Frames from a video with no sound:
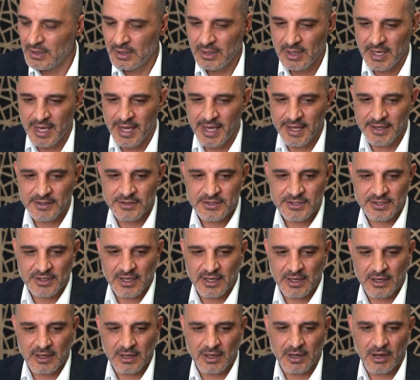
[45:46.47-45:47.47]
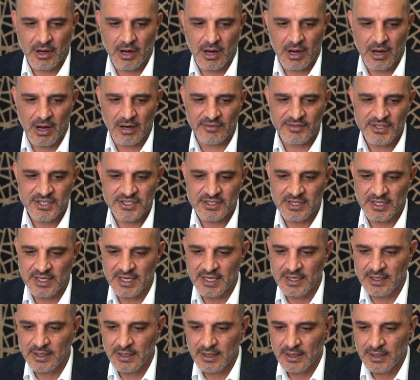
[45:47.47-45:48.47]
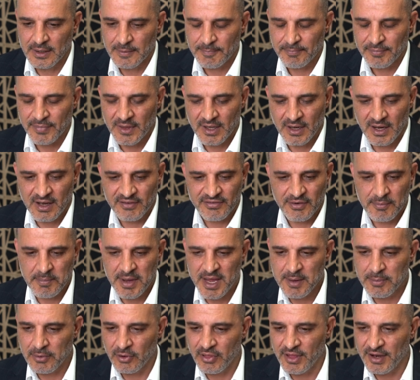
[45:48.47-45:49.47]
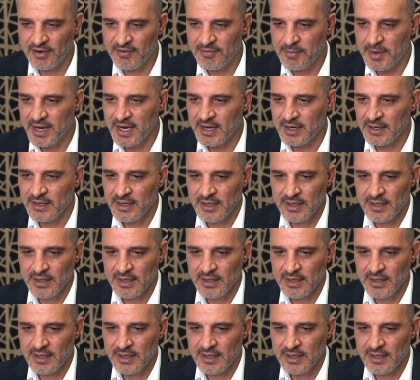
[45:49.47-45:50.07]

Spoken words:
And obviously, for people that have been